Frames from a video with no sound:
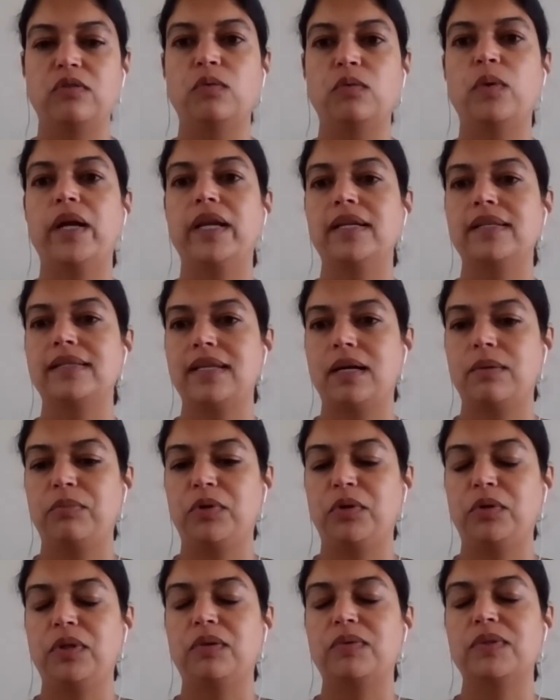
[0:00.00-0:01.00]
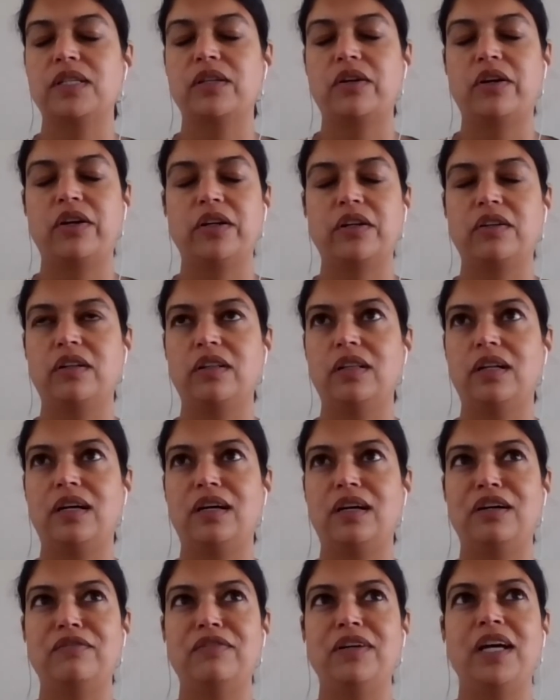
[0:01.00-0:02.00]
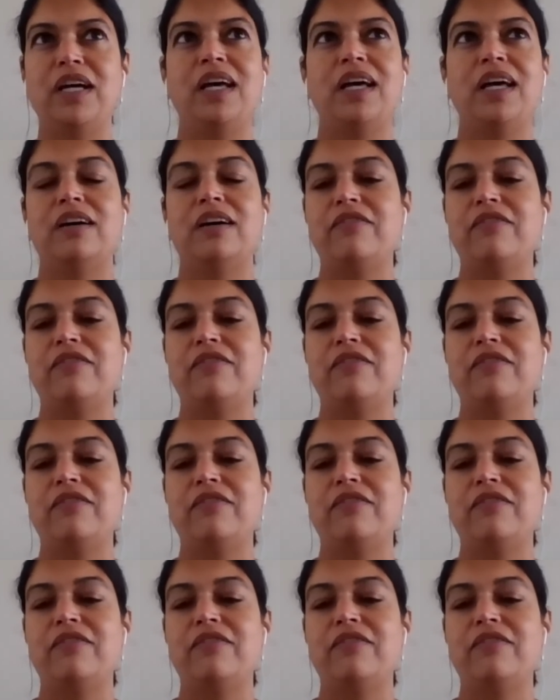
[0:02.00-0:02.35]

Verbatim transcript: So one example, there was an article of